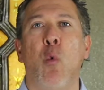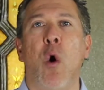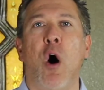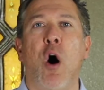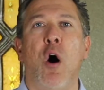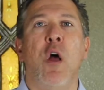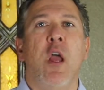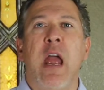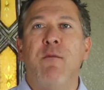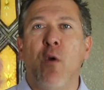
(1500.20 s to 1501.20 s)
wall.
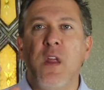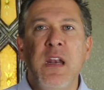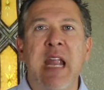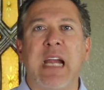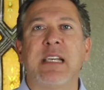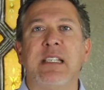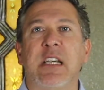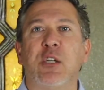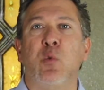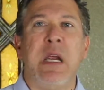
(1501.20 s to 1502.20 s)
And for the next
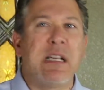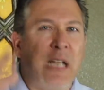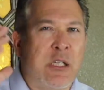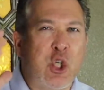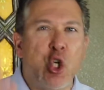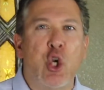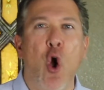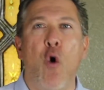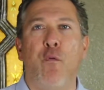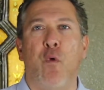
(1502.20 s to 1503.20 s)
six weeks, let's
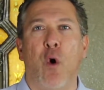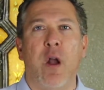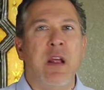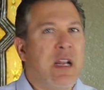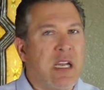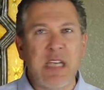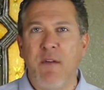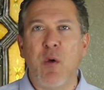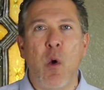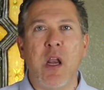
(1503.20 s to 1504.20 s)
go for it. Does
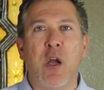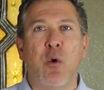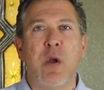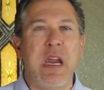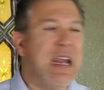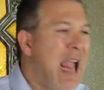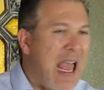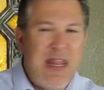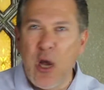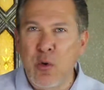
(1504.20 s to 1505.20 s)
everyone agree?
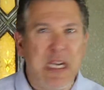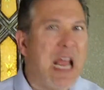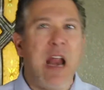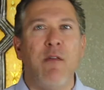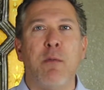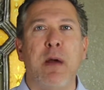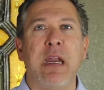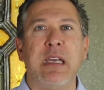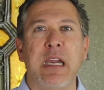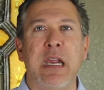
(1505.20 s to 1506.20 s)
And they'll get
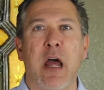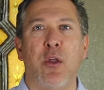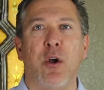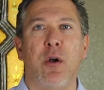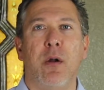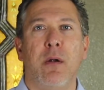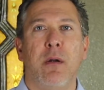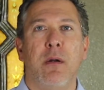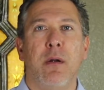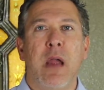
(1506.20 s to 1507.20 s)
everybody together.
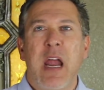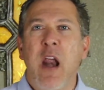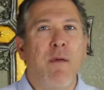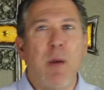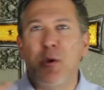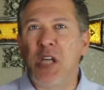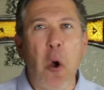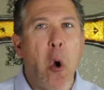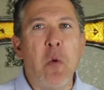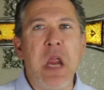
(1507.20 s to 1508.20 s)
And everyone will say,
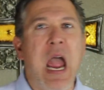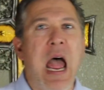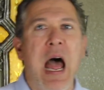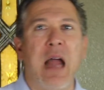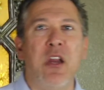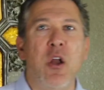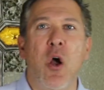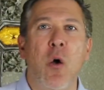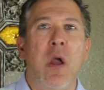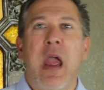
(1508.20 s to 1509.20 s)
oh, yeah, you
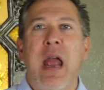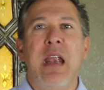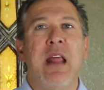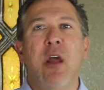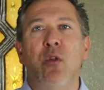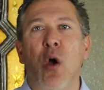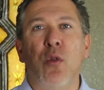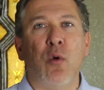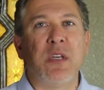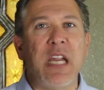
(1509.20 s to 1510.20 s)
know, and, and they'll, they'll,
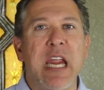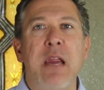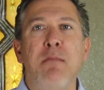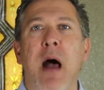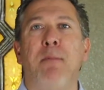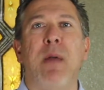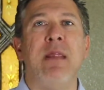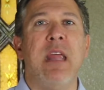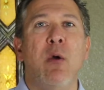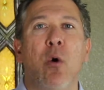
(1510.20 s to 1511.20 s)
they'll team up
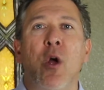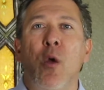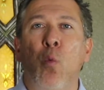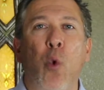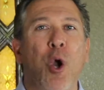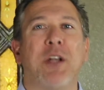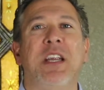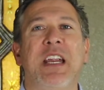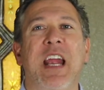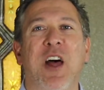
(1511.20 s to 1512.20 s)
and they will work
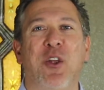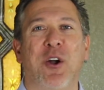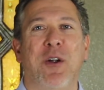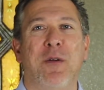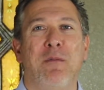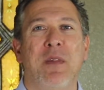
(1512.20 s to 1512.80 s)
together.